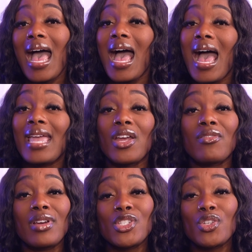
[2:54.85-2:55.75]
high-end
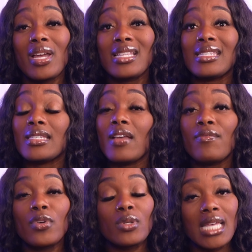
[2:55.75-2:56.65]
restaurants
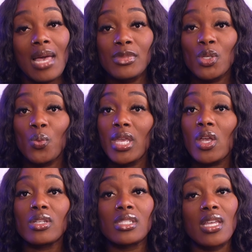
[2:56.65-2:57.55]
several times a
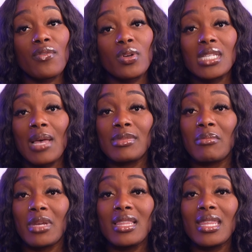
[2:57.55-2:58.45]
week or several times a
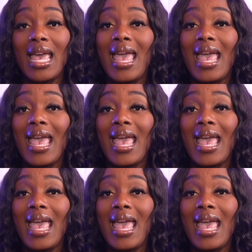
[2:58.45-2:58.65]
month,